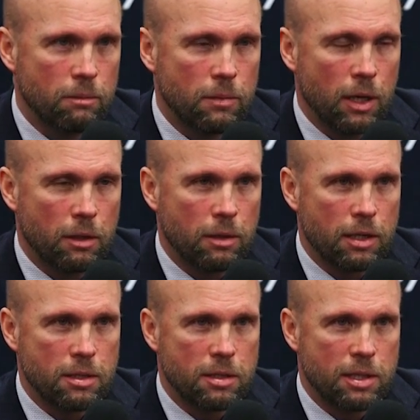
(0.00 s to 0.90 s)
it
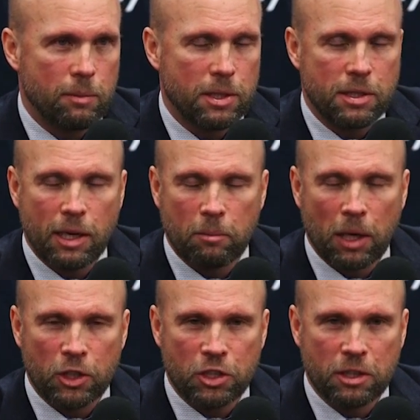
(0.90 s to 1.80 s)
doesn't seem to take
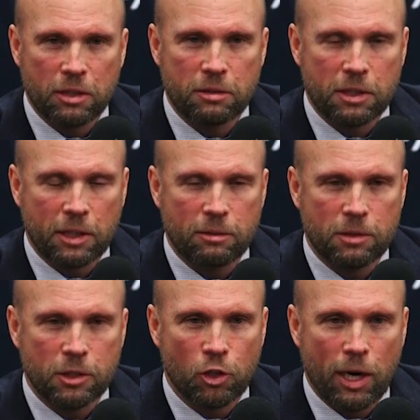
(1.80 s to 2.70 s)
much to
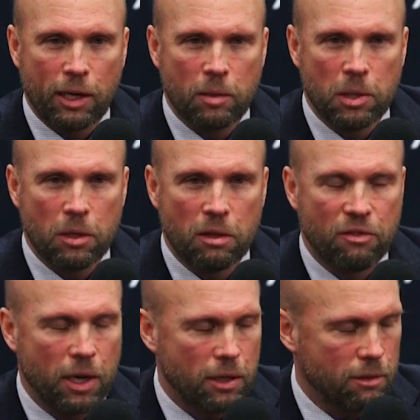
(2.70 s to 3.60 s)
drag him into the
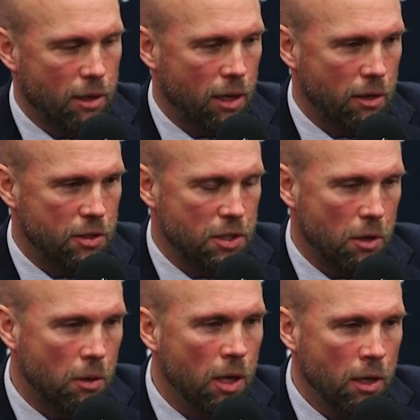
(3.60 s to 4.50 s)
fight. And
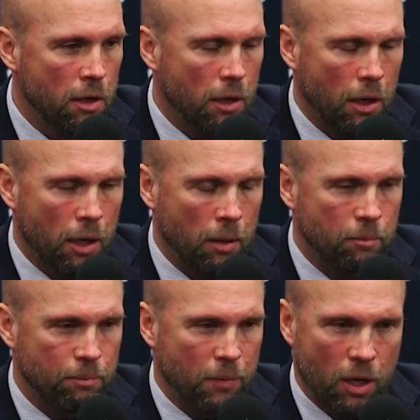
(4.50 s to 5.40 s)
so,
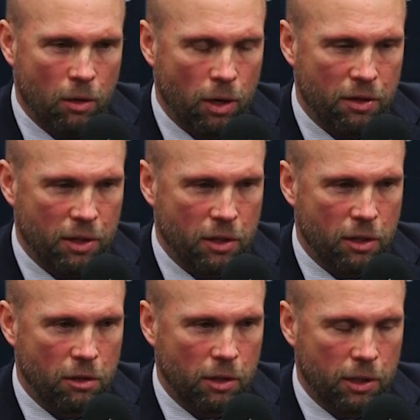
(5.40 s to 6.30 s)
you know, I think that
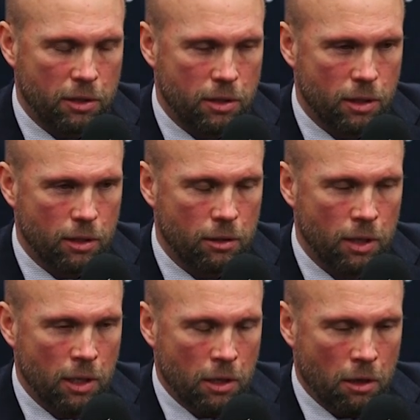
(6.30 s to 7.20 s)
you look at
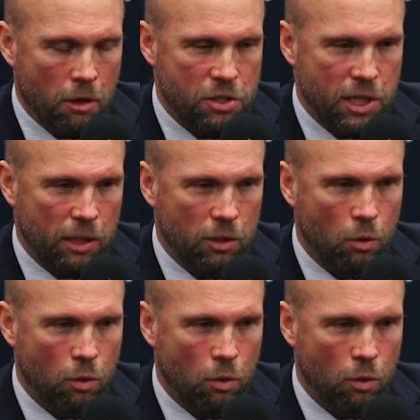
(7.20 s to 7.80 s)
our second